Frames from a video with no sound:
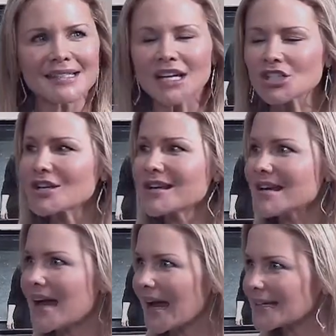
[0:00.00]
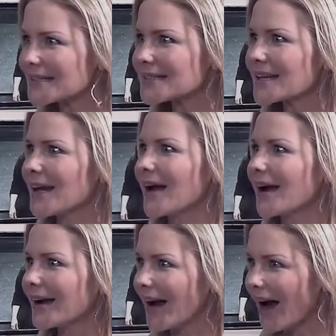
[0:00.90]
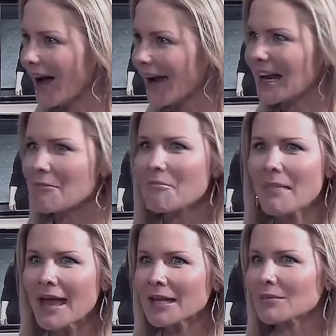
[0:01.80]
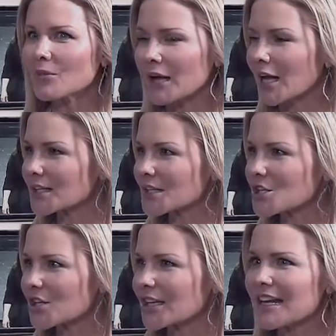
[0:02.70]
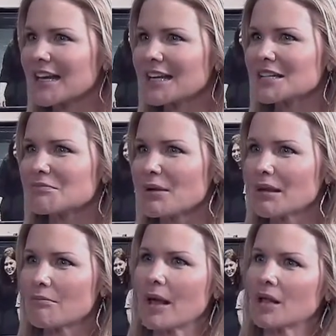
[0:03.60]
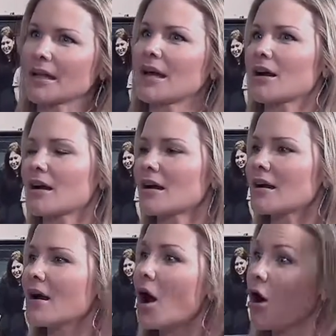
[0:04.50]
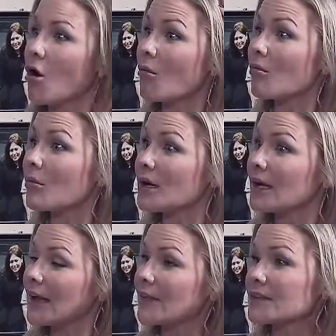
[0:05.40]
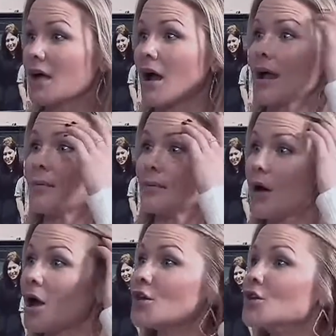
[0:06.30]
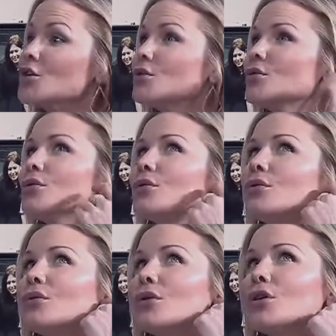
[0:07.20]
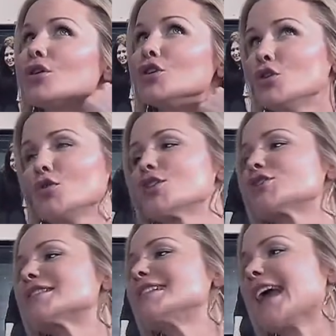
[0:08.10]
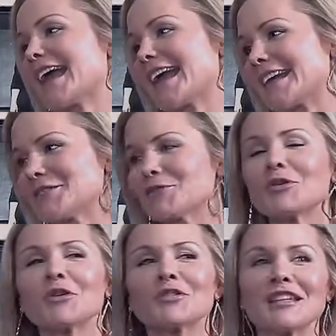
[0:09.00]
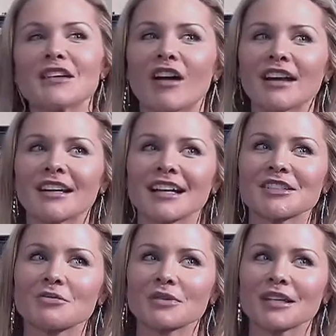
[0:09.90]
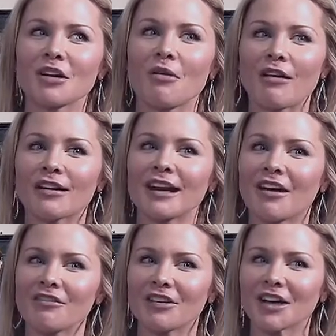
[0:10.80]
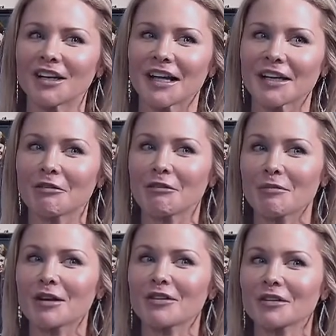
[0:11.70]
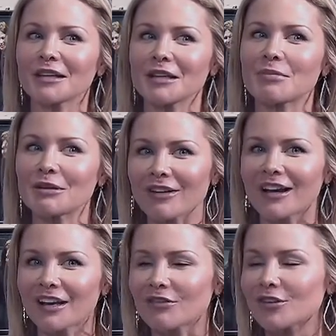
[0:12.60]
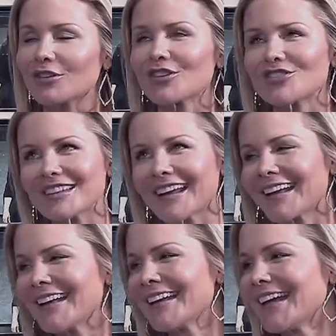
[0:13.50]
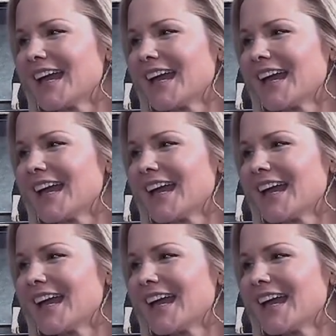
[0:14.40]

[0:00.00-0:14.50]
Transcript: Such a nice guy. And I met him when I auditioned in his big Bel Air home at the time on New Year's Day. So New Year's Eve, I didn't get to really go out and have fun. I had to go to bed early and be ready for New Year's Day.